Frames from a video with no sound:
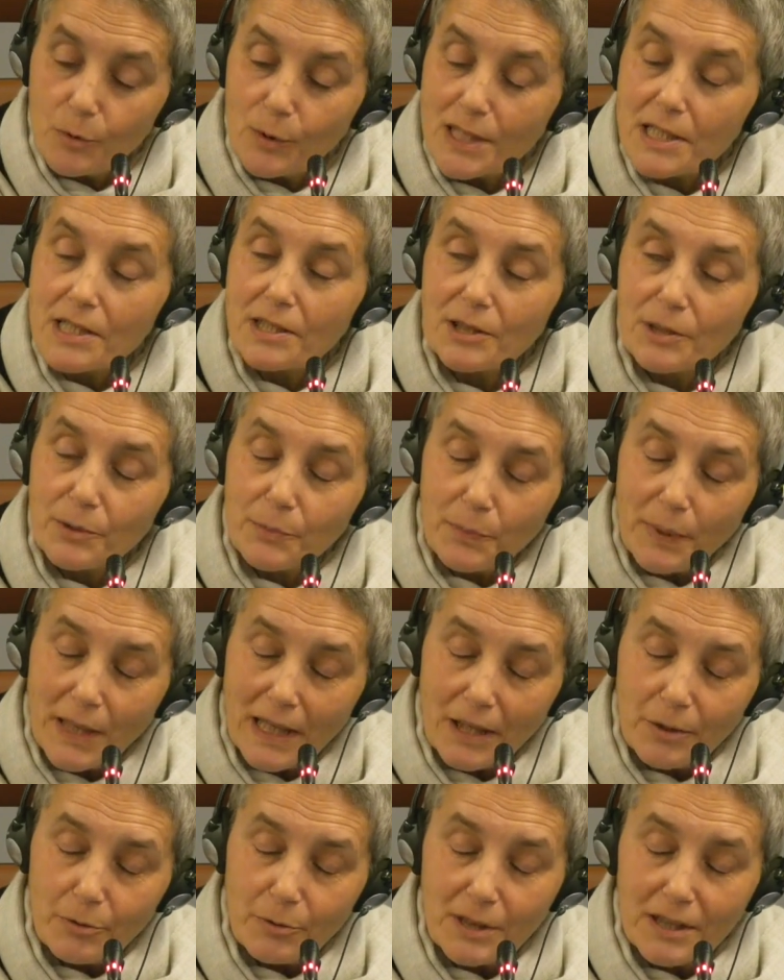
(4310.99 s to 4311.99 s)
Western
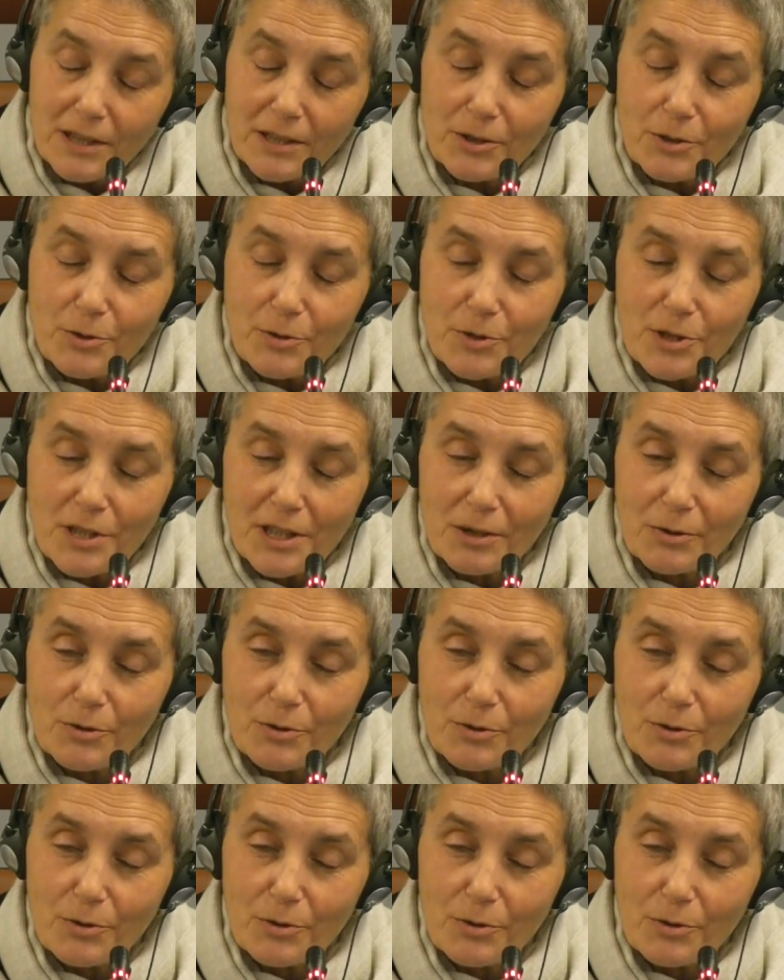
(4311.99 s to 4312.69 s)
power used